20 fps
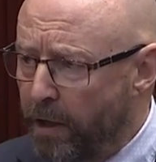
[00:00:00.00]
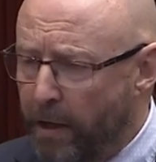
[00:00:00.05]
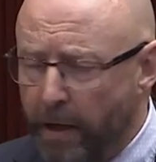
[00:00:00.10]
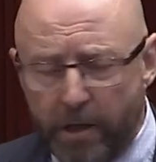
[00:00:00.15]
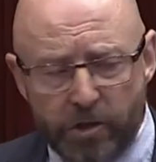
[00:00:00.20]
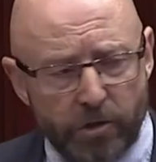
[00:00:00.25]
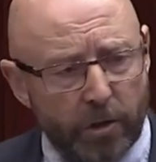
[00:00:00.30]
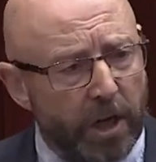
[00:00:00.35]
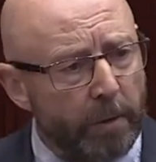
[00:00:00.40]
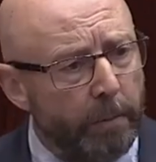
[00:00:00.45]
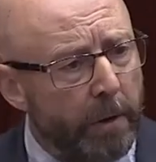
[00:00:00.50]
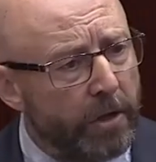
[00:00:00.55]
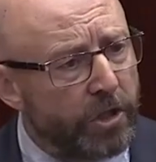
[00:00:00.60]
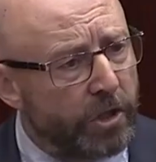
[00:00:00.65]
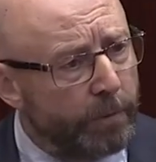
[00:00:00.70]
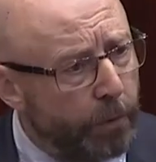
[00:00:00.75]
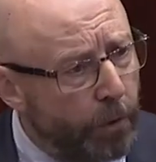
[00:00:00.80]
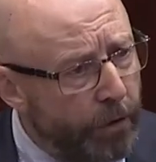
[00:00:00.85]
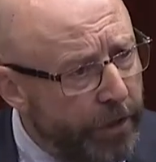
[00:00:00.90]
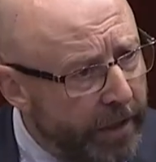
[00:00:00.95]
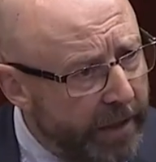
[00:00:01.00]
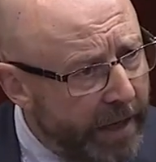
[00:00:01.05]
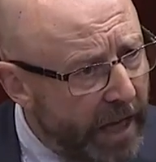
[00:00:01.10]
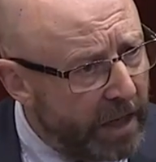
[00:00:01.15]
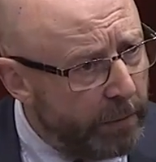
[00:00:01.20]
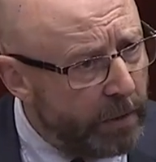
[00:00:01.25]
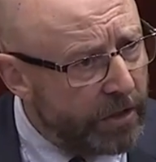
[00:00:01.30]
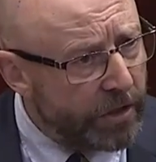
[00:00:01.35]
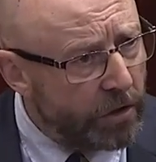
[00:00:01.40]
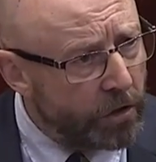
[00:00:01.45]
It is not about supporting
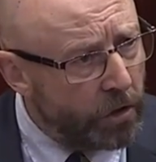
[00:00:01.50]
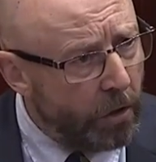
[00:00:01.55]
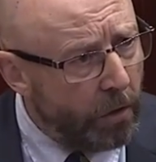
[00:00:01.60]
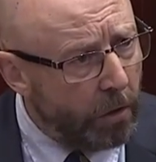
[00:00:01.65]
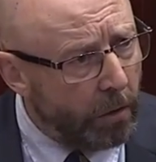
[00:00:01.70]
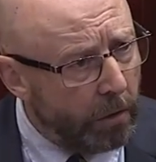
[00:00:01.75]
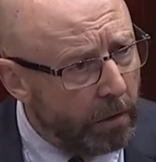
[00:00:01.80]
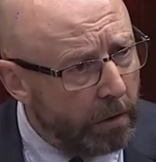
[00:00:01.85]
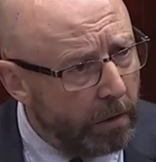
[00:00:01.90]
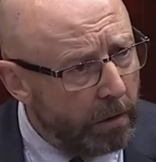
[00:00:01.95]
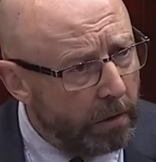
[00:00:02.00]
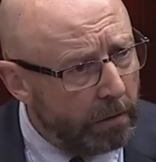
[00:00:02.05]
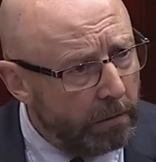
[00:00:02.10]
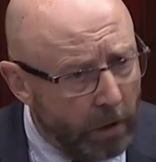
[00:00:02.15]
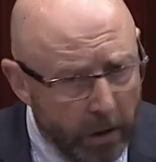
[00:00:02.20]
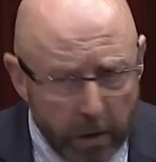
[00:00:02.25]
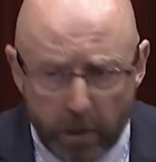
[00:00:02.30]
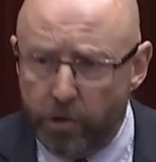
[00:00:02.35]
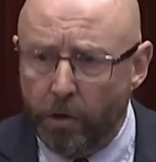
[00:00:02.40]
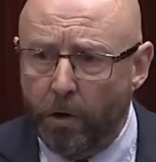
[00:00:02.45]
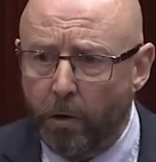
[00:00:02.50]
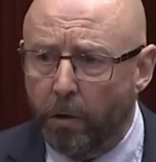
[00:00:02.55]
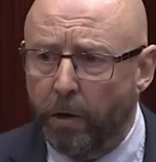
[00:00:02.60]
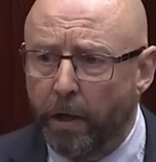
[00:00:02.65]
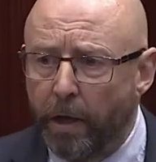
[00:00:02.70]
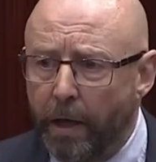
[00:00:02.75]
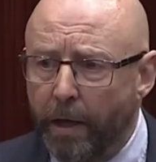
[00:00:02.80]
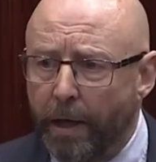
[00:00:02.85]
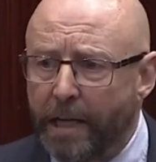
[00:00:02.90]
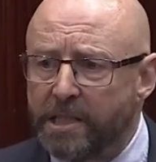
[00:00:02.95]
cannabis at all. Not at
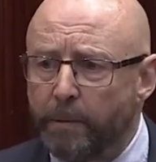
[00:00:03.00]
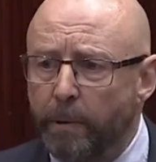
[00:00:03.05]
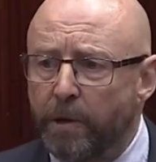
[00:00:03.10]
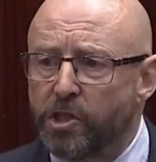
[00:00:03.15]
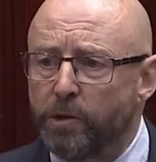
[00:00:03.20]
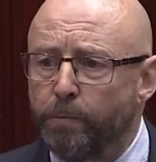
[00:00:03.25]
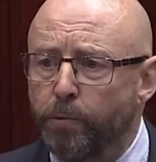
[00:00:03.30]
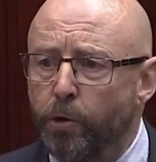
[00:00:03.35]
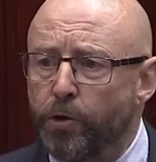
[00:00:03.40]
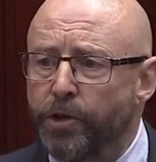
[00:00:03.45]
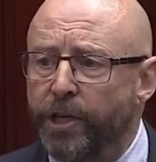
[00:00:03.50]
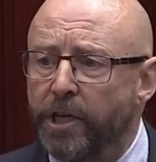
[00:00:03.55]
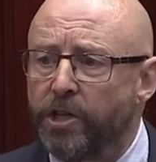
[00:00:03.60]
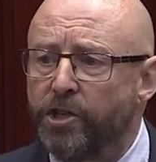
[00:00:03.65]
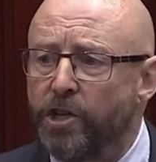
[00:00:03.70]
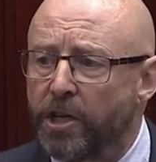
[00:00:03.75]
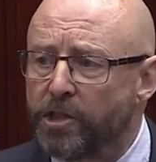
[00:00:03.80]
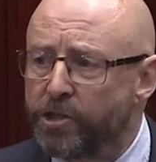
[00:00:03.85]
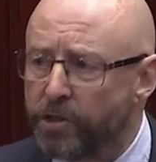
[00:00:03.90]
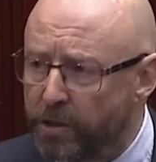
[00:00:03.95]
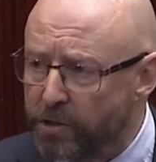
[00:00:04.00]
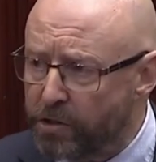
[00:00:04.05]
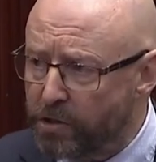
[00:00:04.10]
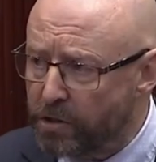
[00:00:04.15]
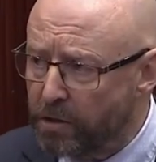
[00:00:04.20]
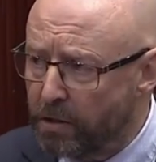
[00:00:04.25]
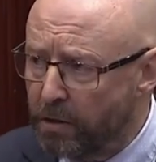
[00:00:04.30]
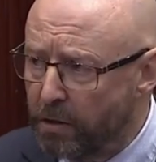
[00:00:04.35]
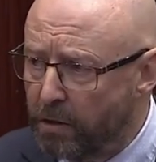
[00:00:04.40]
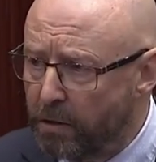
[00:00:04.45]
all. It's about supporting
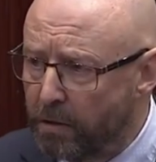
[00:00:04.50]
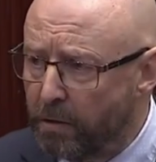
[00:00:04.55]
justice.